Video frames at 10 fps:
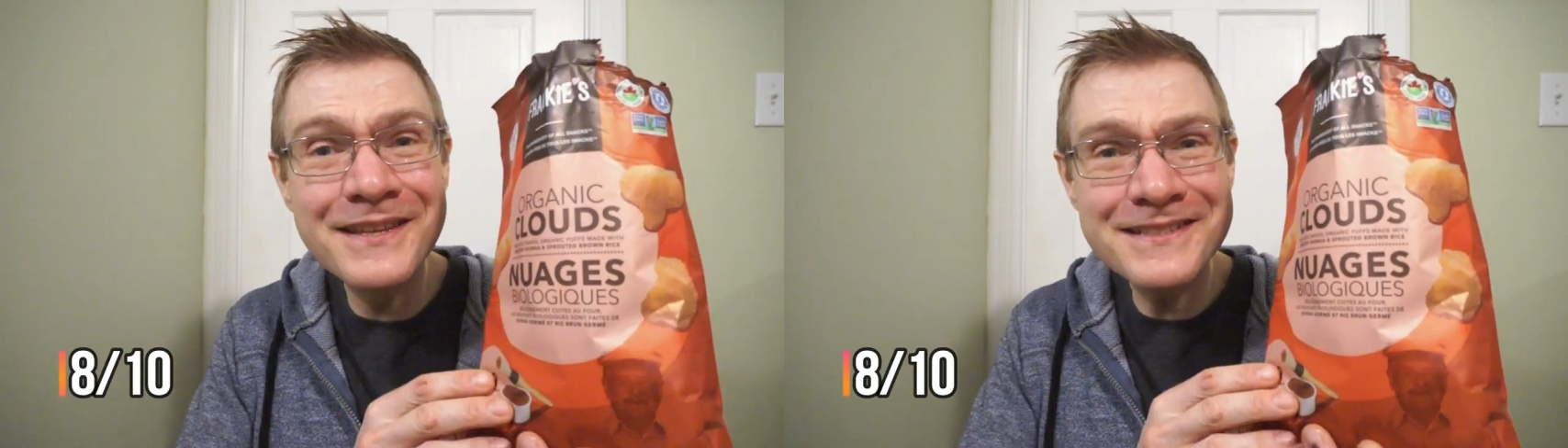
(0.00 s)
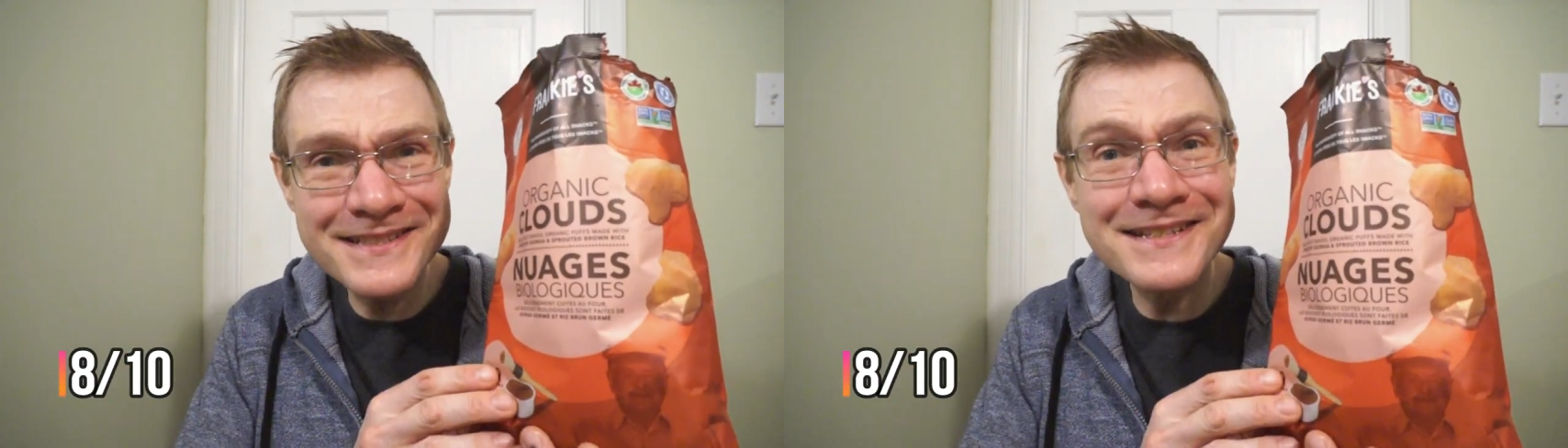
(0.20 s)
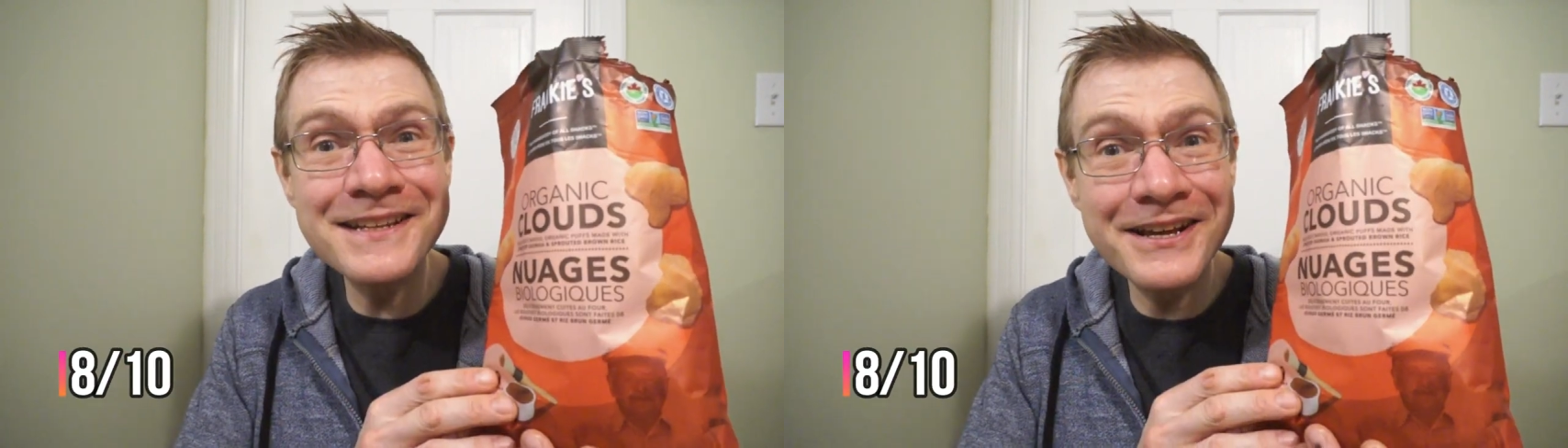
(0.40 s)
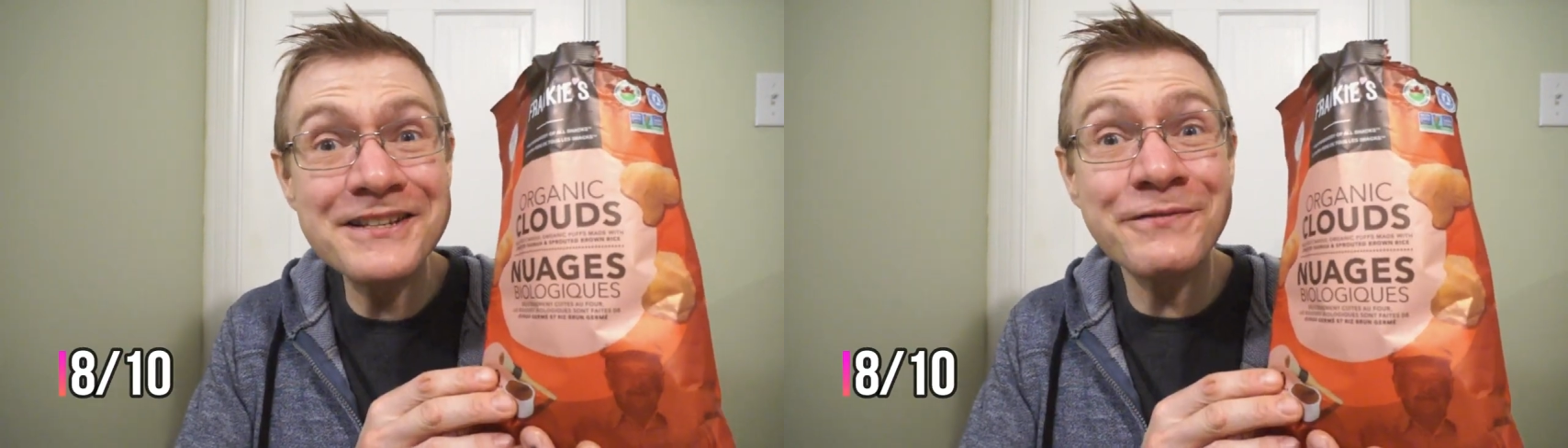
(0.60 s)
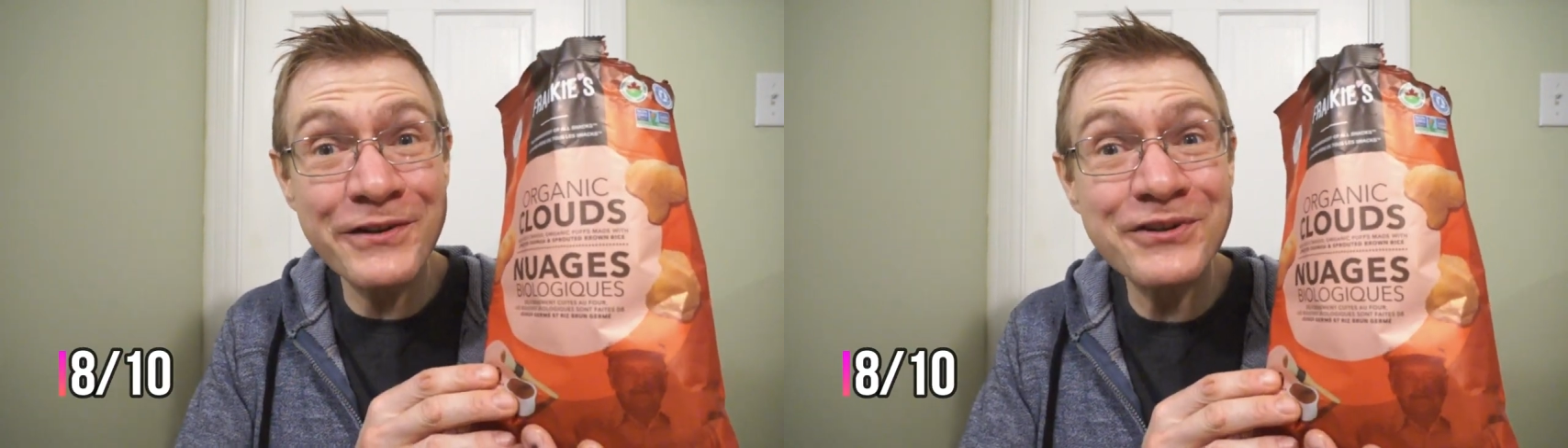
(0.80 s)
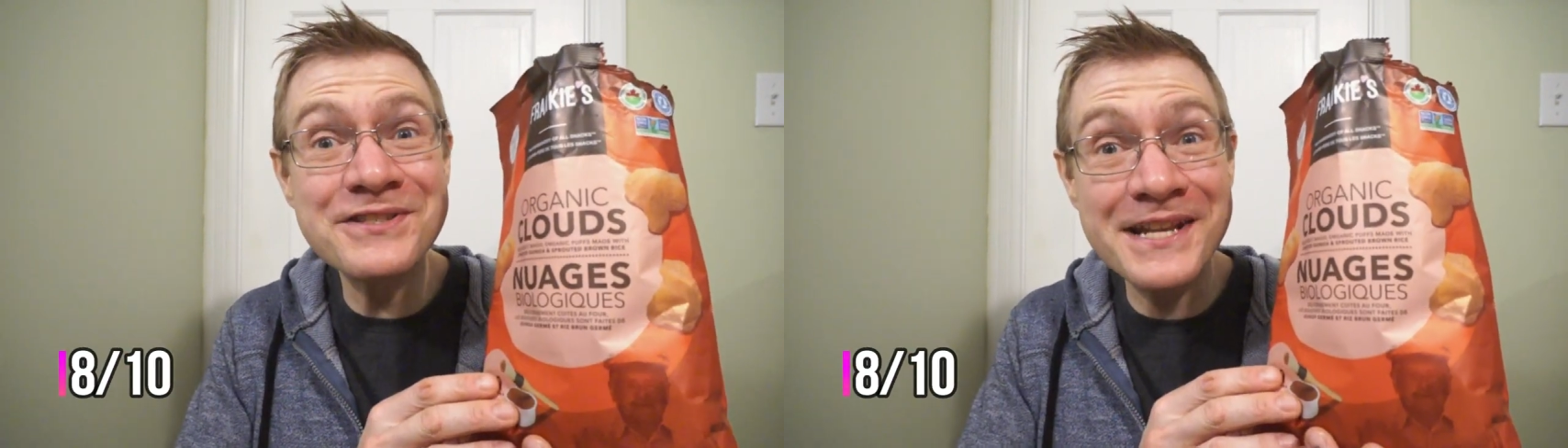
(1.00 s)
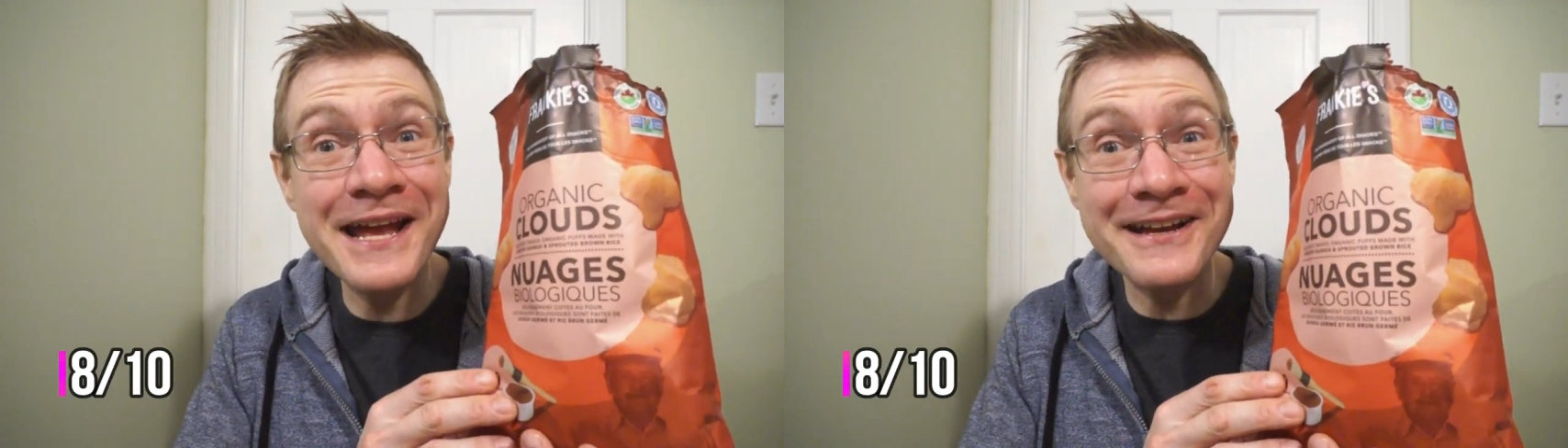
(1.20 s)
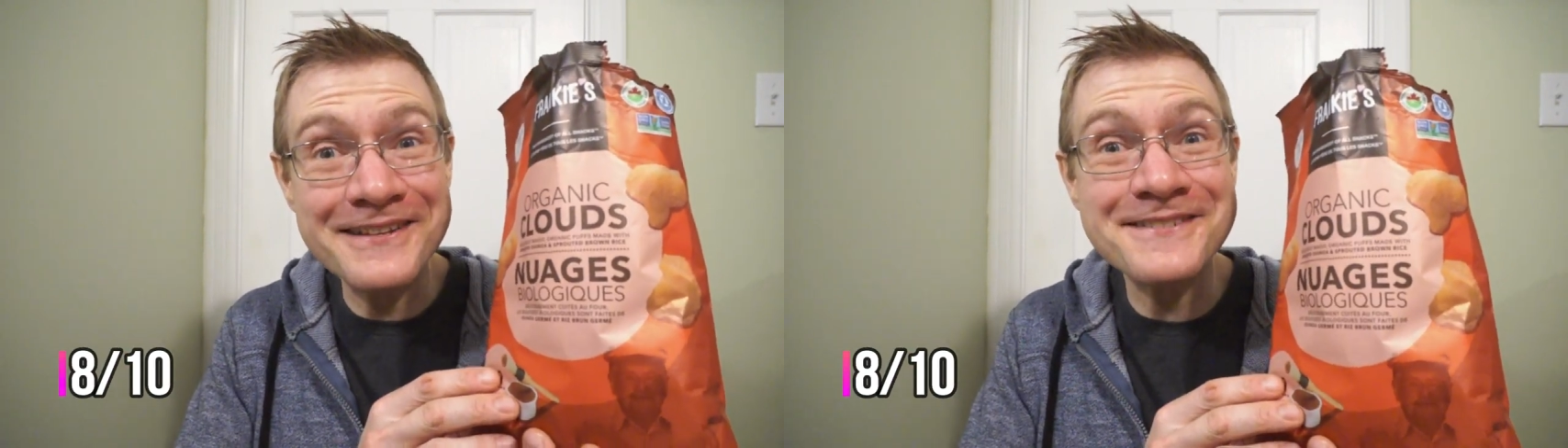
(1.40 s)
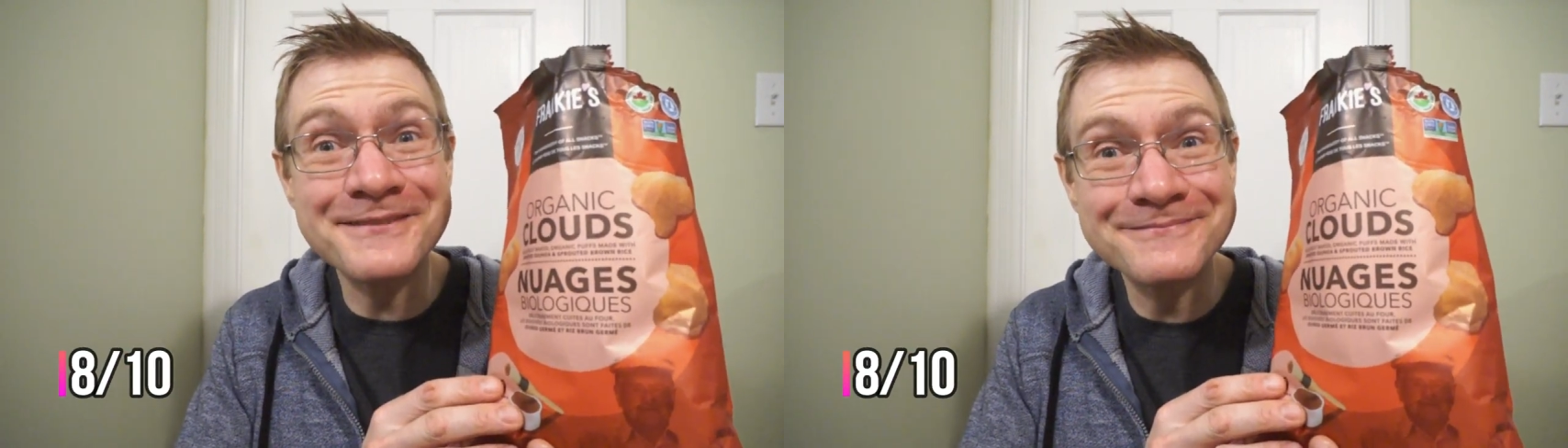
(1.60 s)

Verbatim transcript: This is a nice feel-good snack, guys.